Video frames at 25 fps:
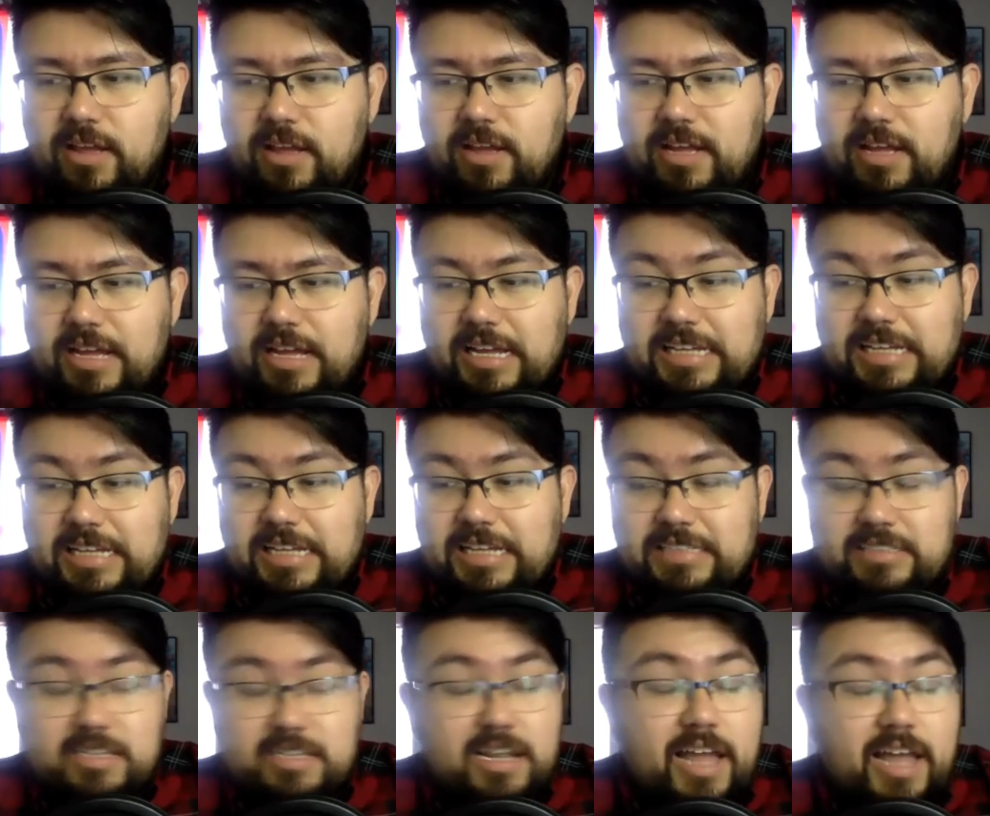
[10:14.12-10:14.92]

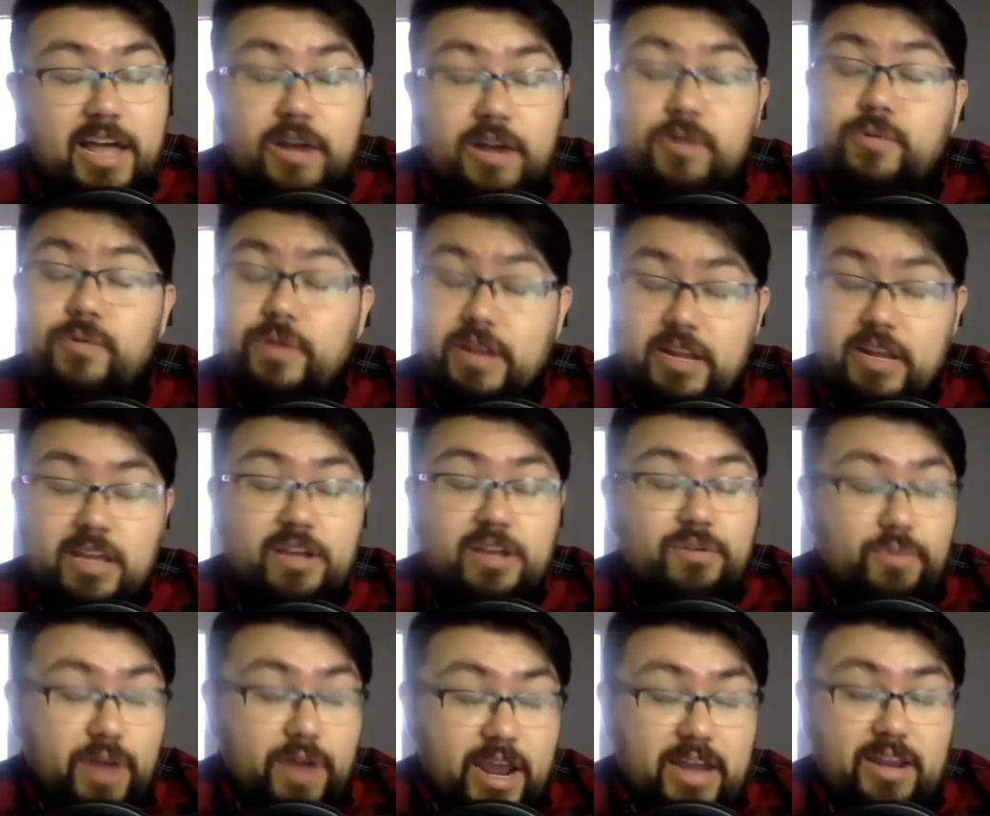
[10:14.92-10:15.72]
It's a lot of reading and
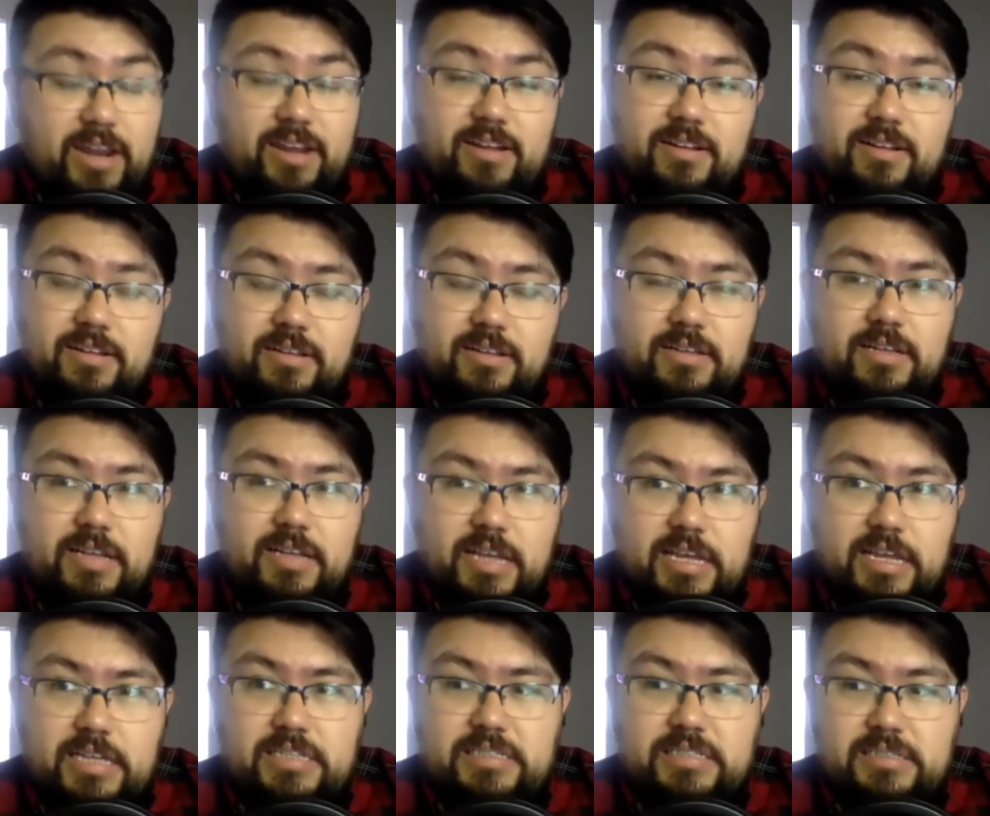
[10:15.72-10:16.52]
writing
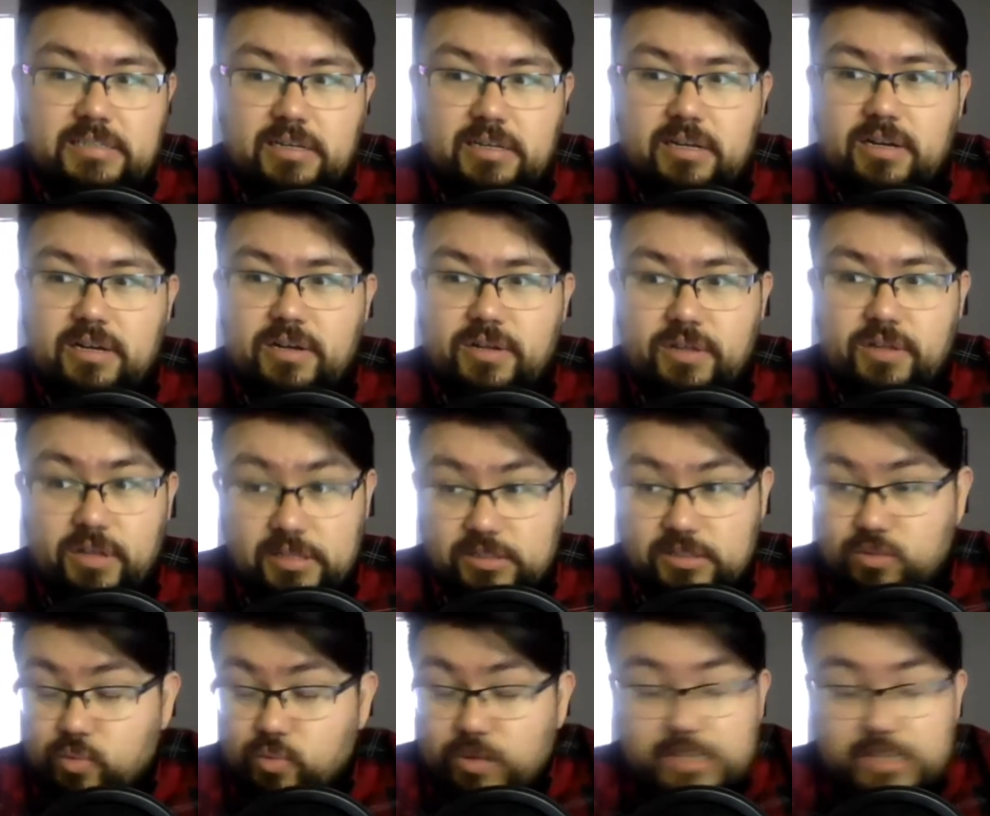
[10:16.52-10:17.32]
and uh,
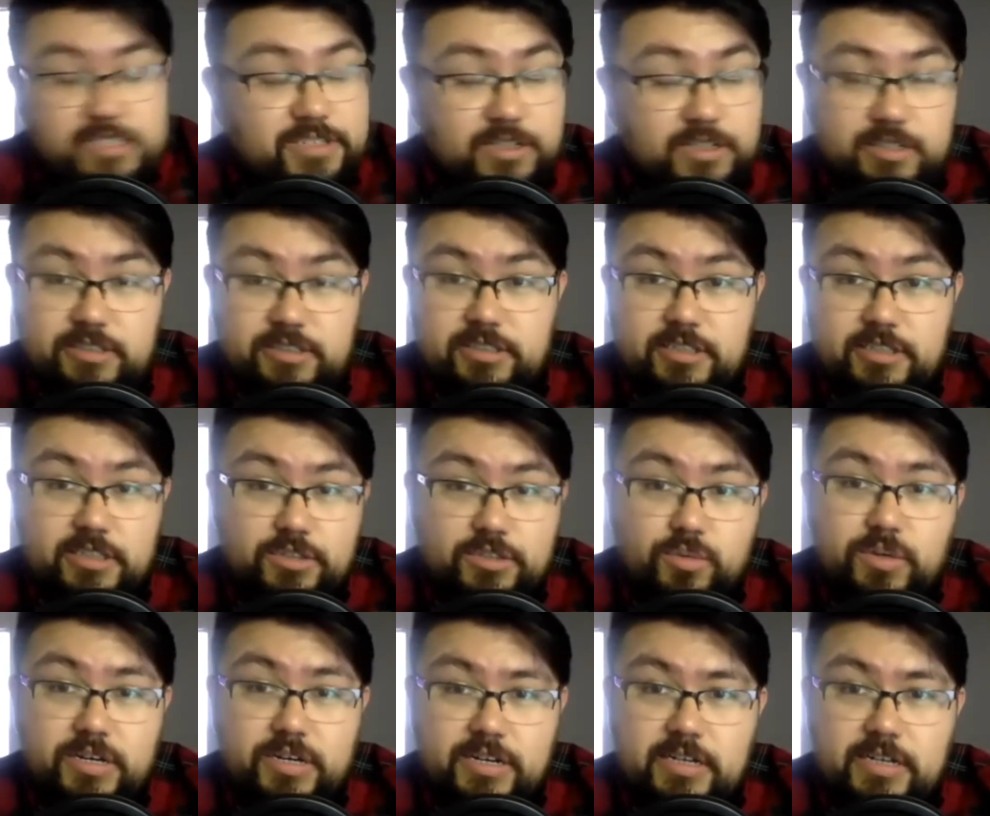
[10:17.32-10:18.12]
it's research. That's
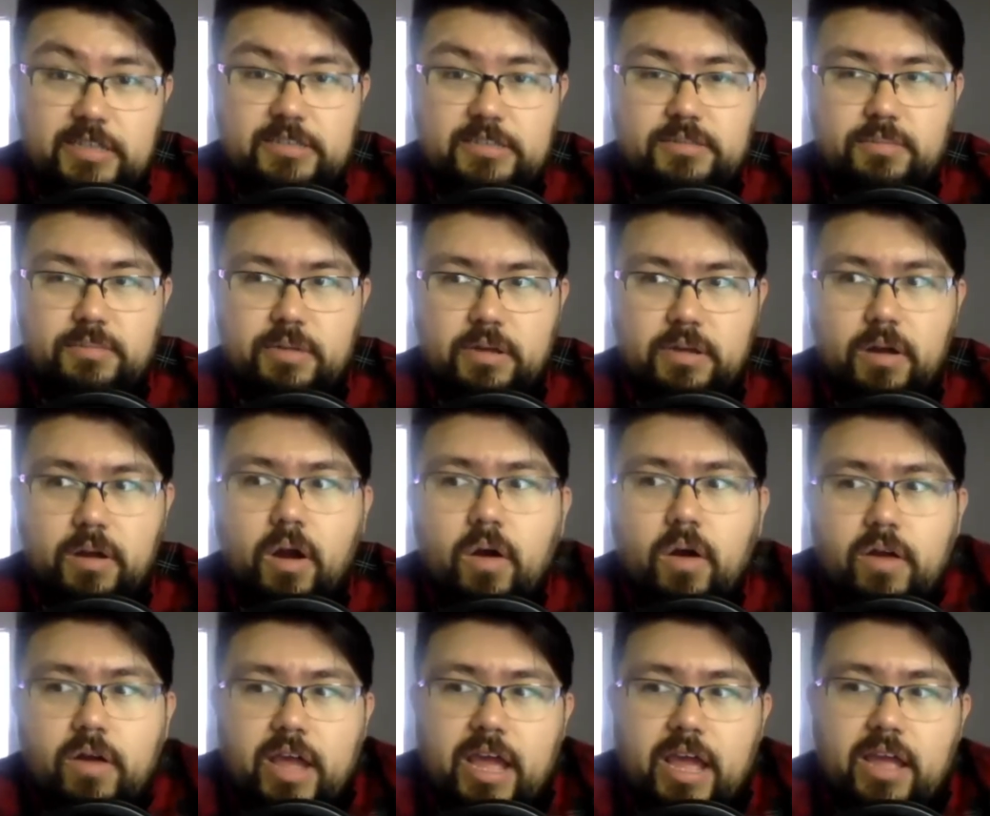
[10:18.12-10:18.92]
what it is. I'm like, oh,
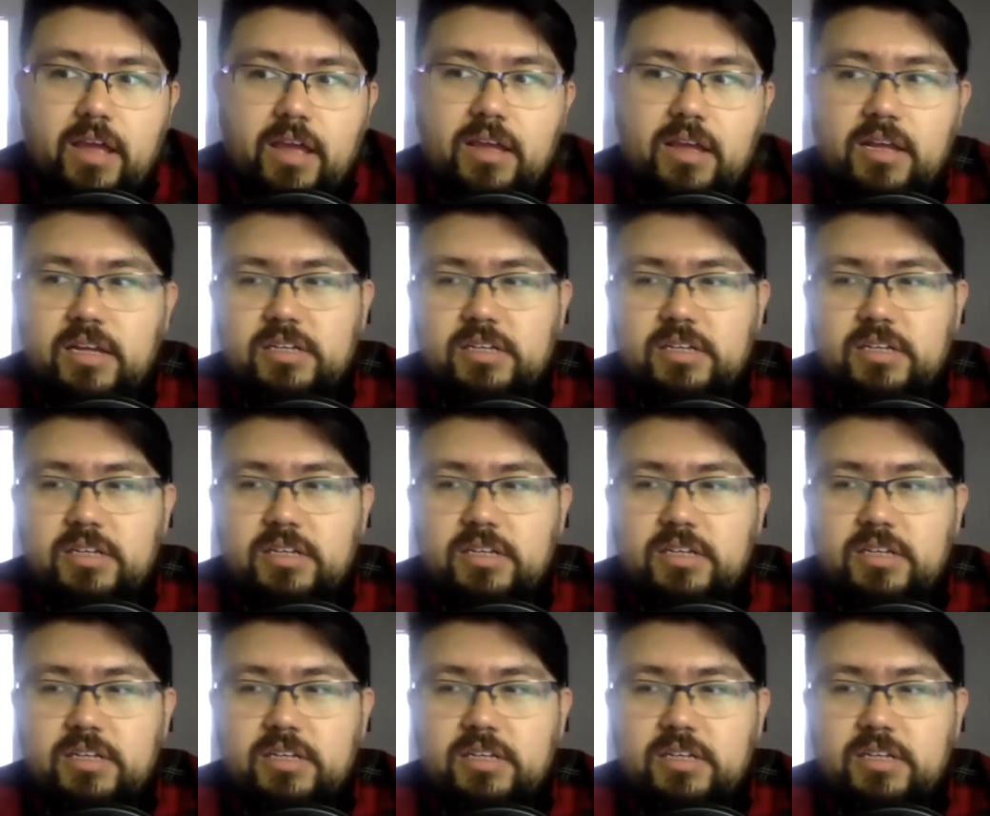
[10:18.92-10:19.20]
Okay.